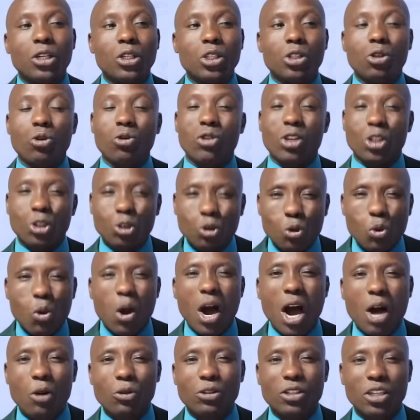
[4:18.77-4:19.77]
So the
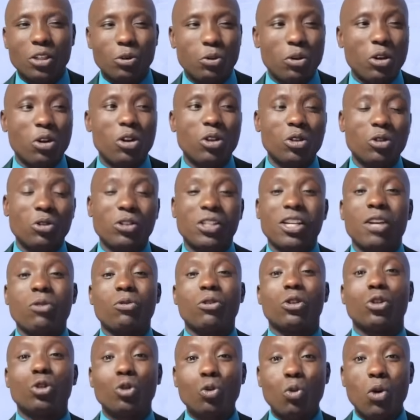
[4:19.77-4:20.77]
two houses, we are going to
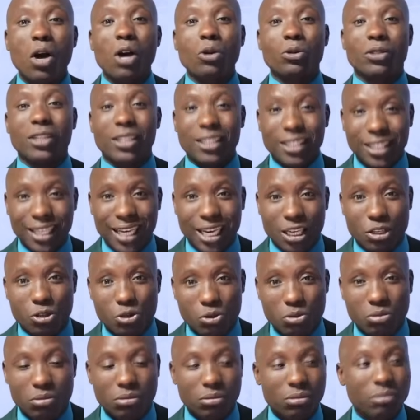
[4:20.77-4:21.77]
start the two houses,
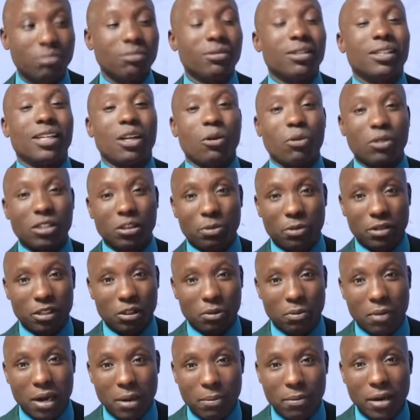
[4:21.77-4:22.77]
kesho zitakuwa
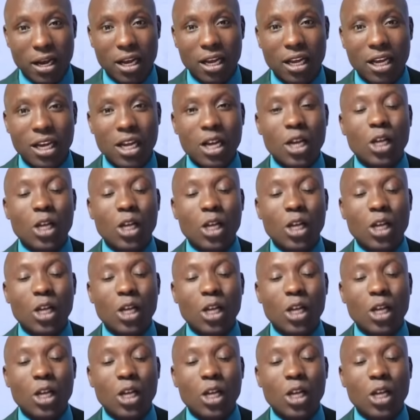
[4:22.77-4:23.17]
zimesimama.